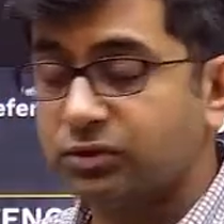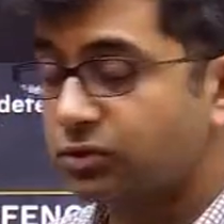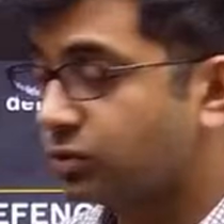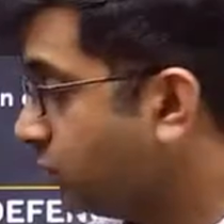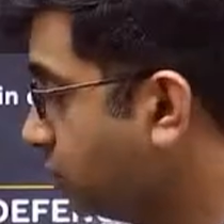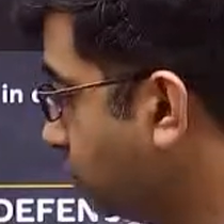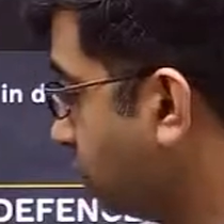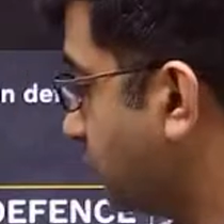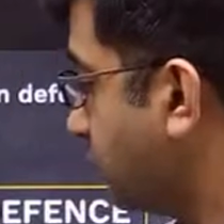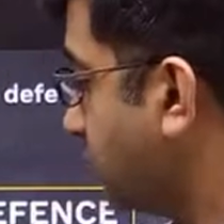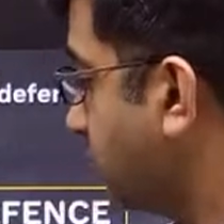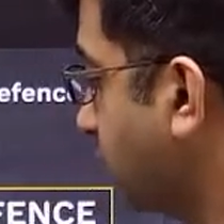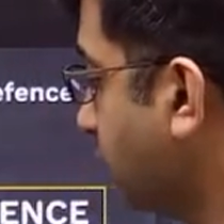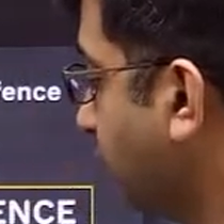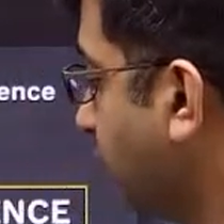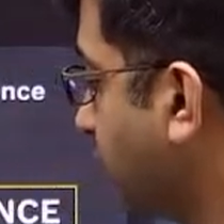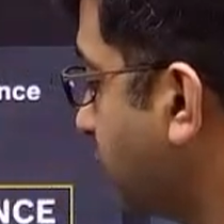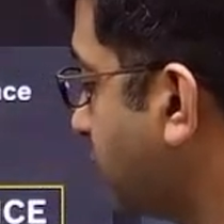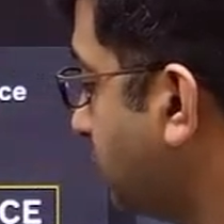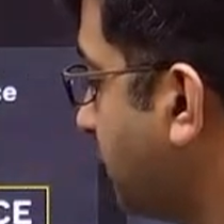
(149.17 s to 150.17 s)
So
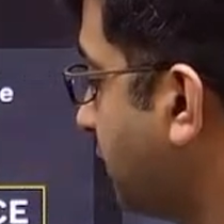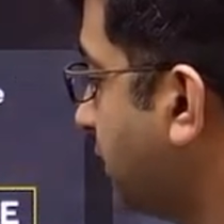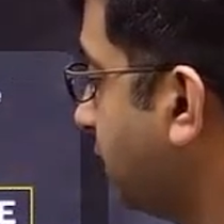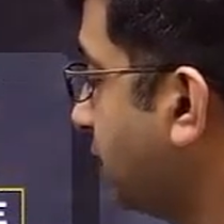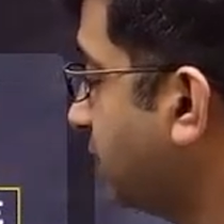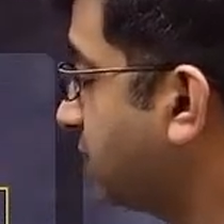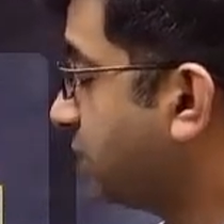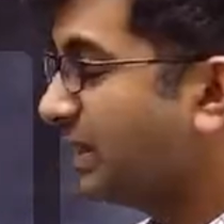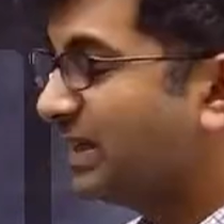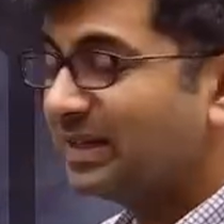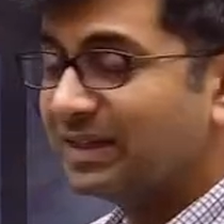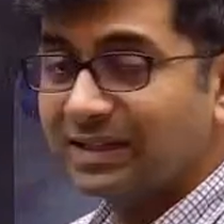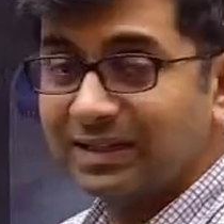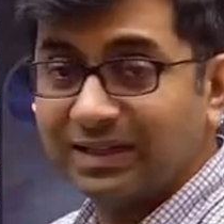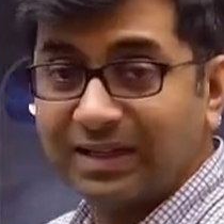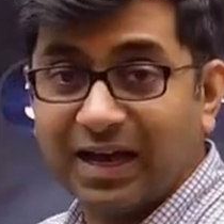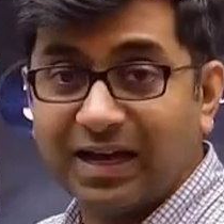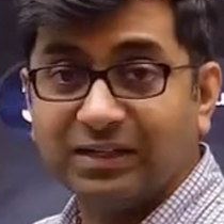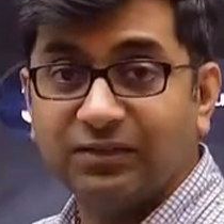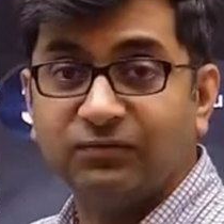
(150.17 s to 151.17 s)
you've seen in the
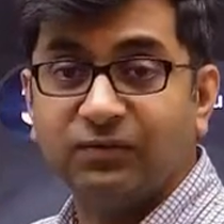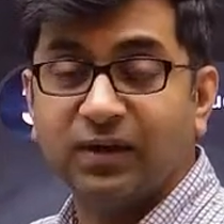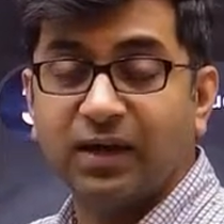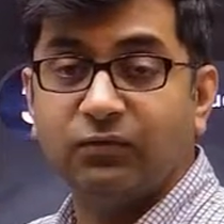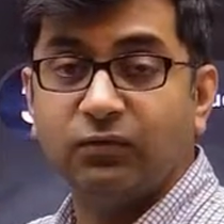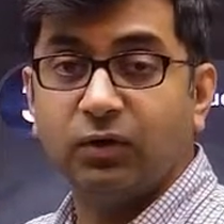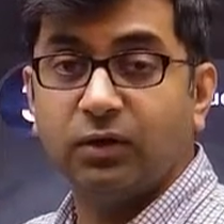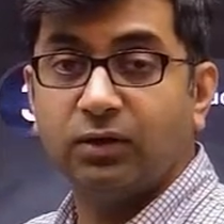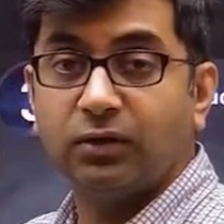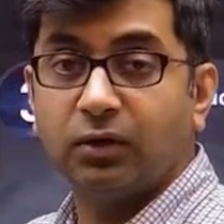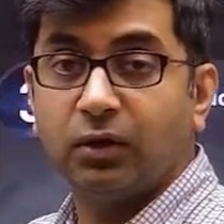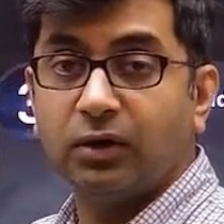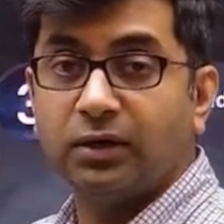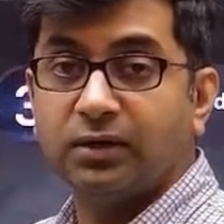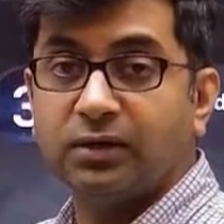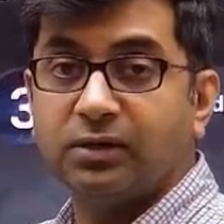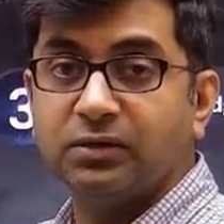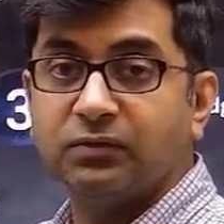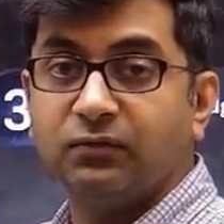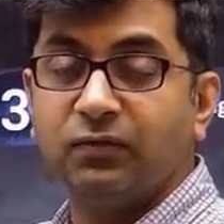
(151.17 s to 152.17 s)
last 5 odd
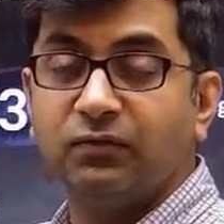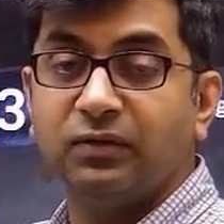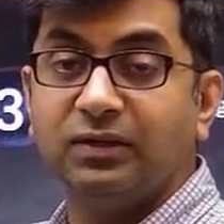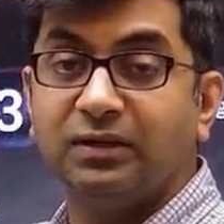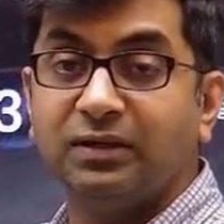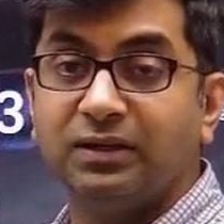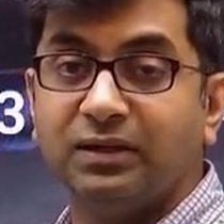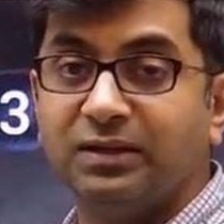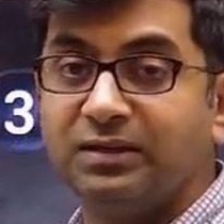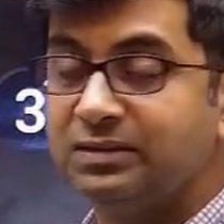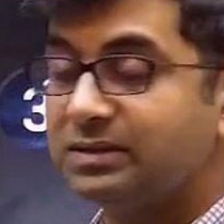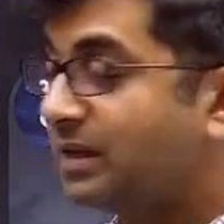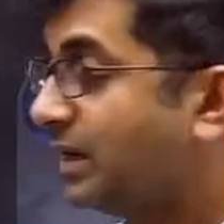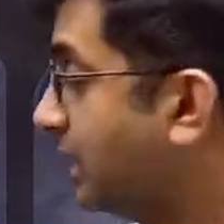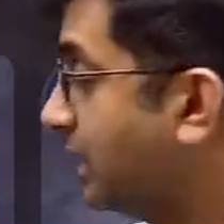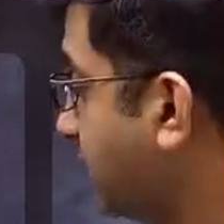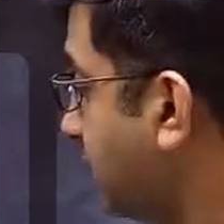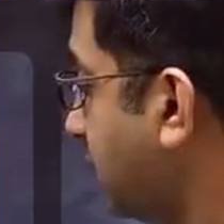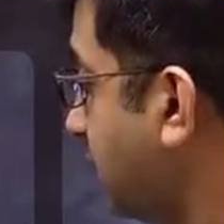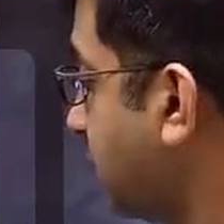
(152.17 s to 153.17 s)
years, we've increased
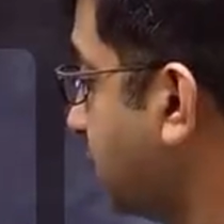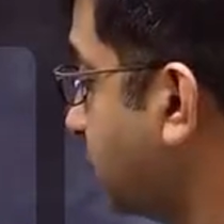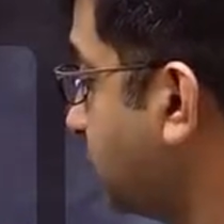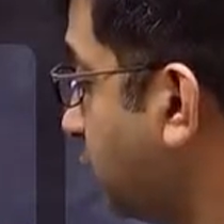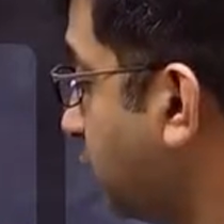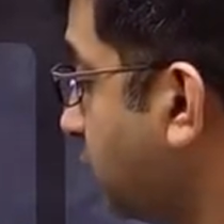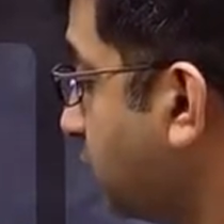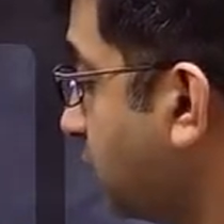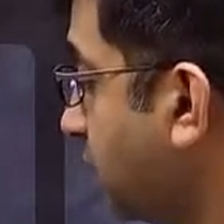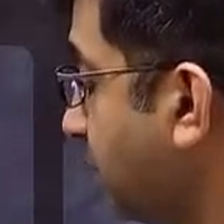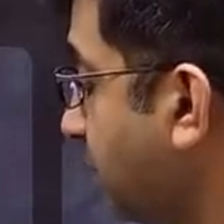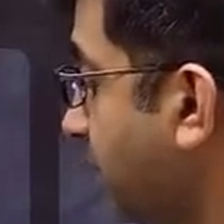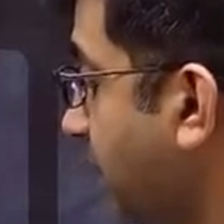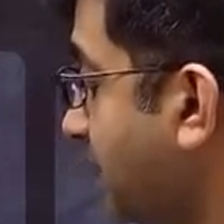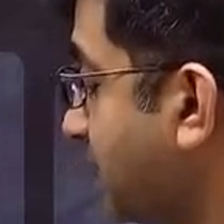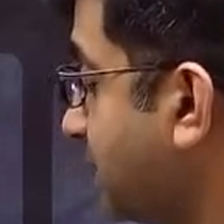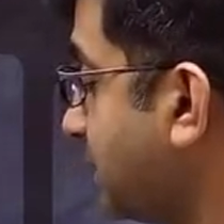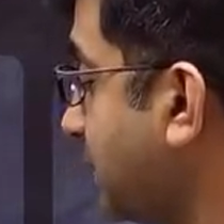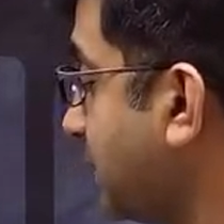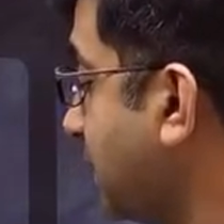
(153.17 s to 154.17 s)
our exports
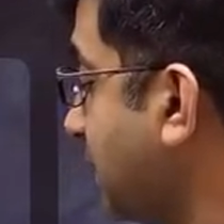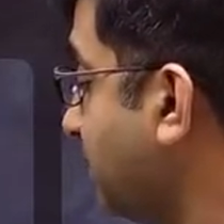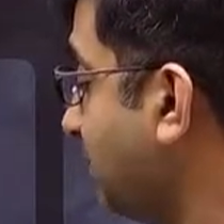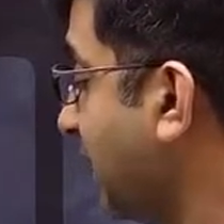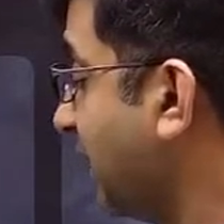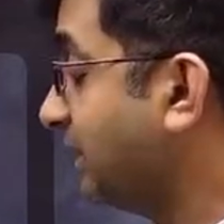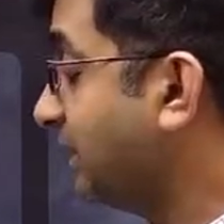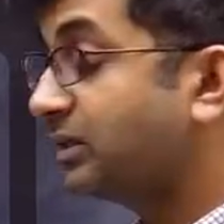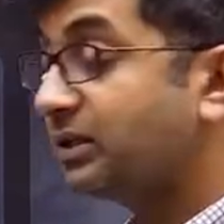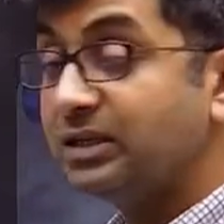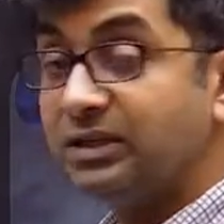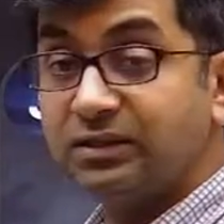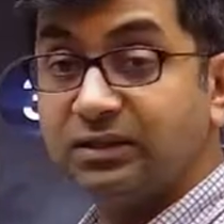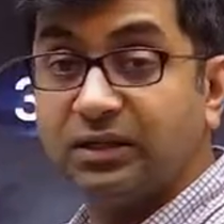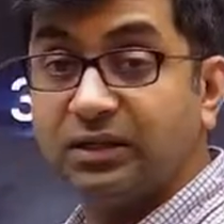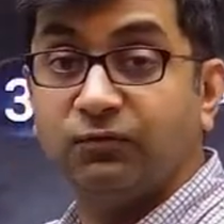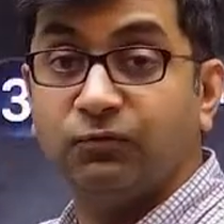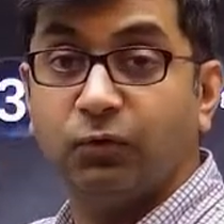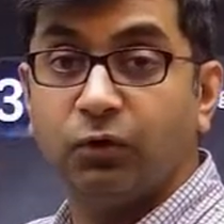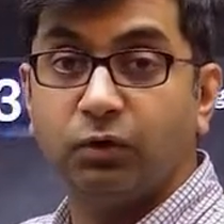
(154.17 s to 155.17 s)
capacity by
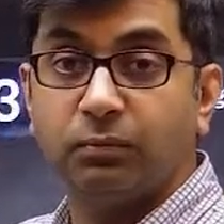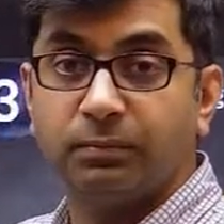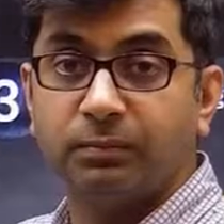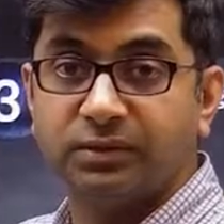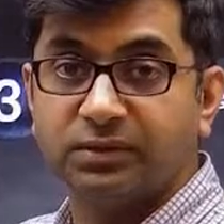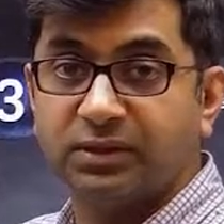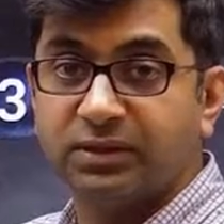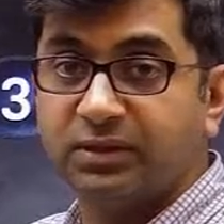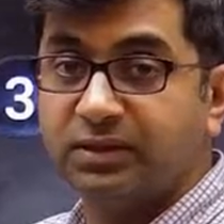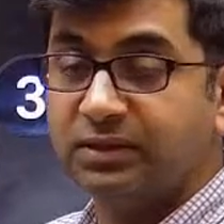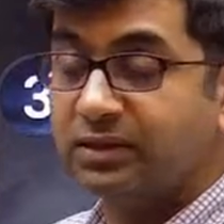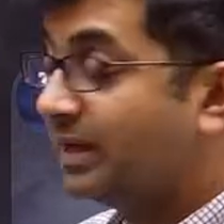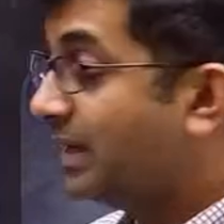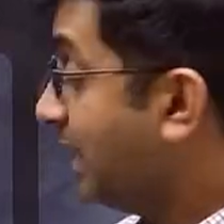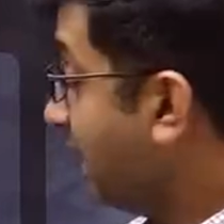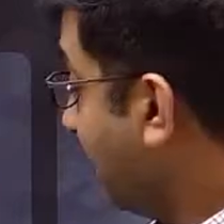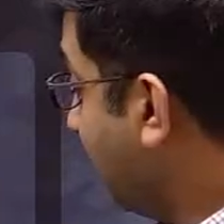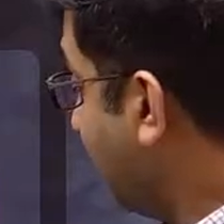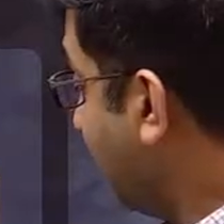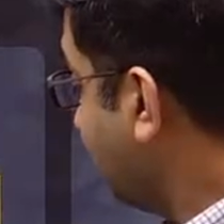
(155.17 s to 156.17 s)
334%
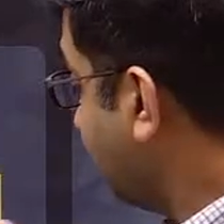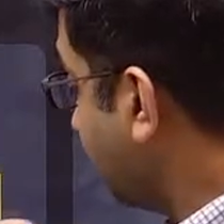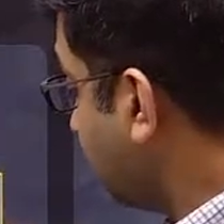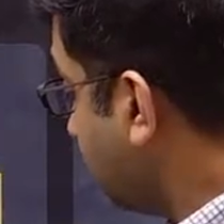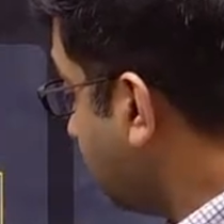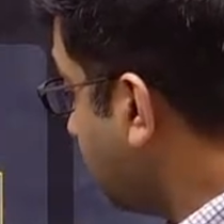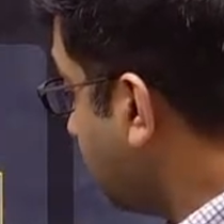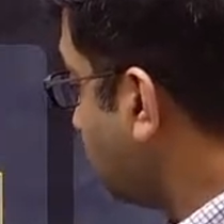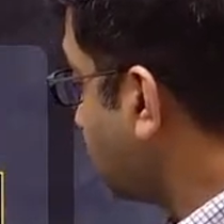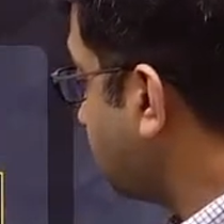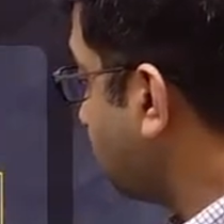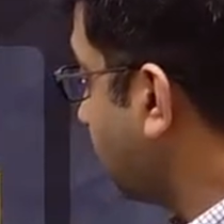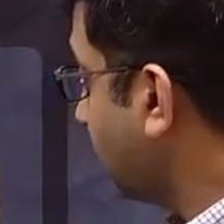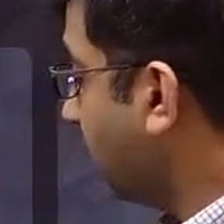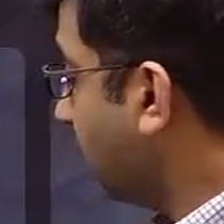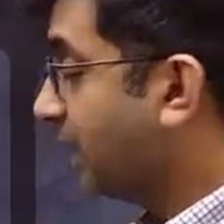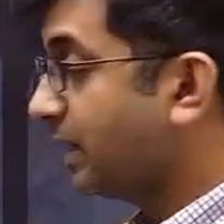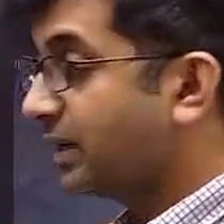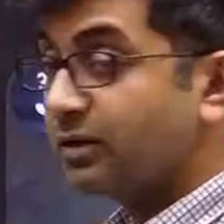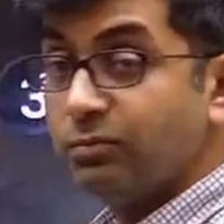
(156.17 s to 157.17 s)
and reduced
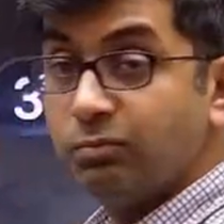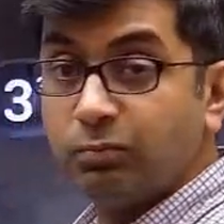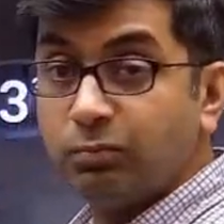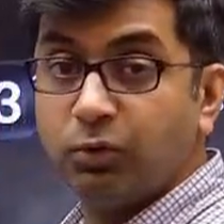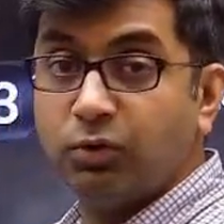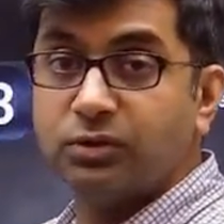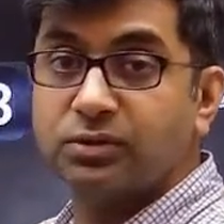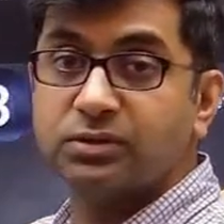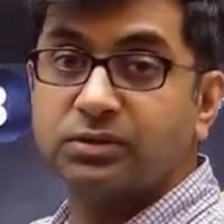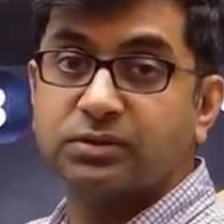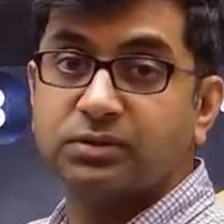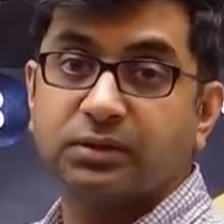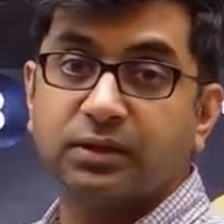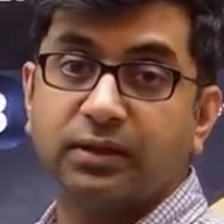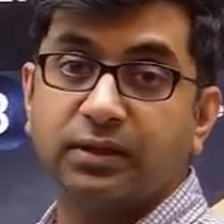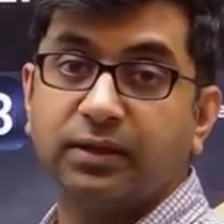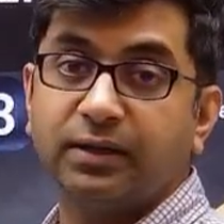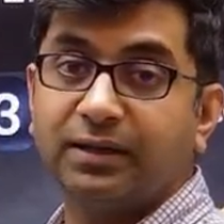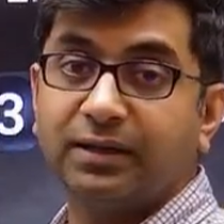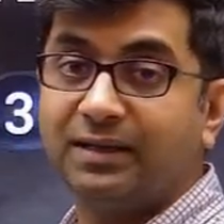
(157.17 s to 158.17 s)
our imports
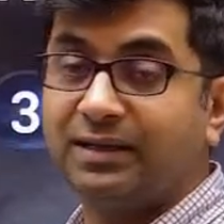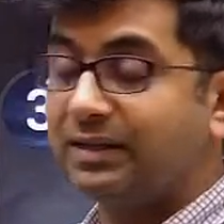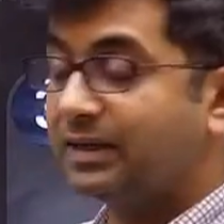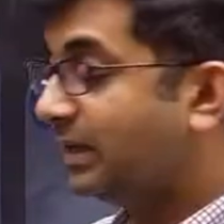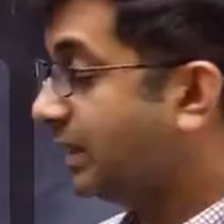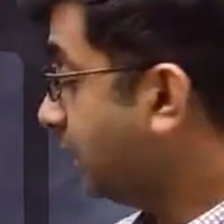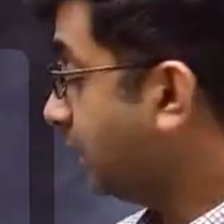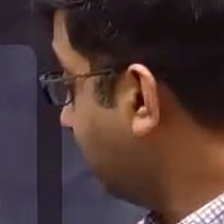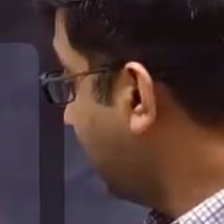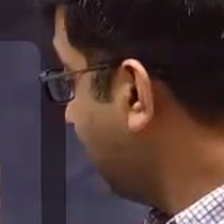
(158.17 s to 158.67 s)
intake by